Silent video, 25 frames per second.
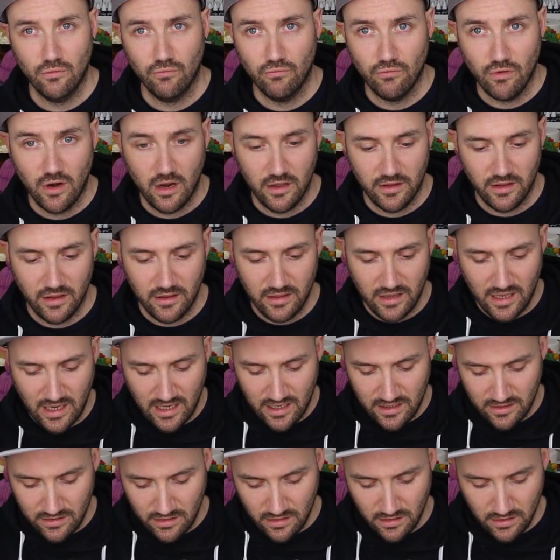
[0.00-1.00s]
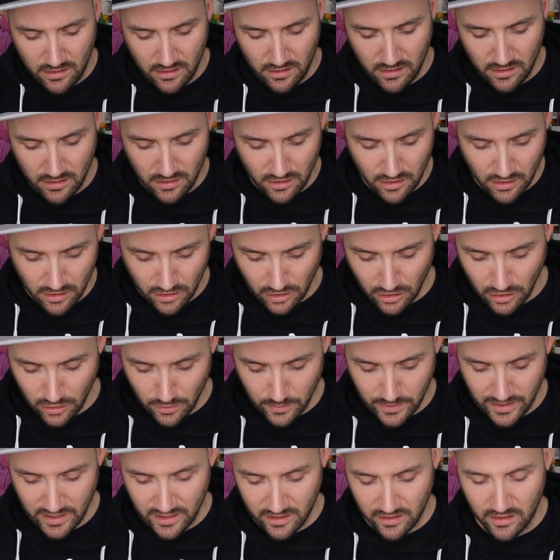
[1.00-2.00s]
rather than
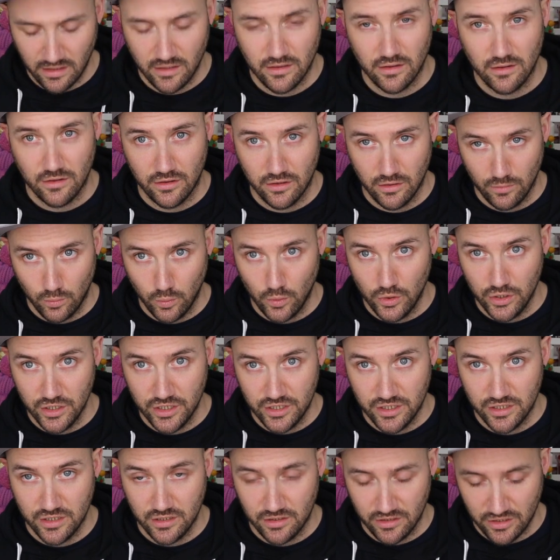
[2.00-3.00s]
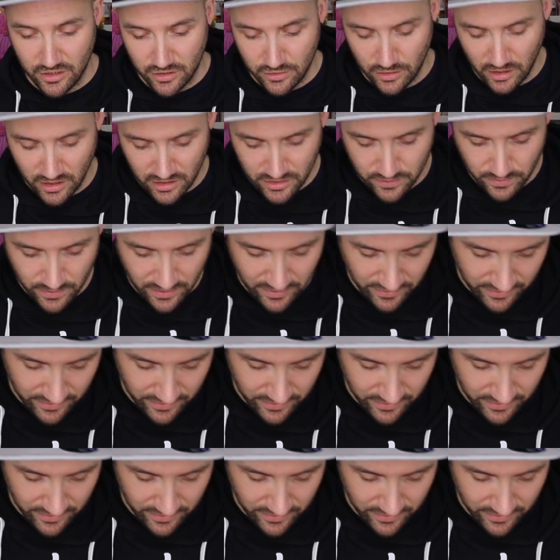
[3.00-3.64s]
gluing the wood structure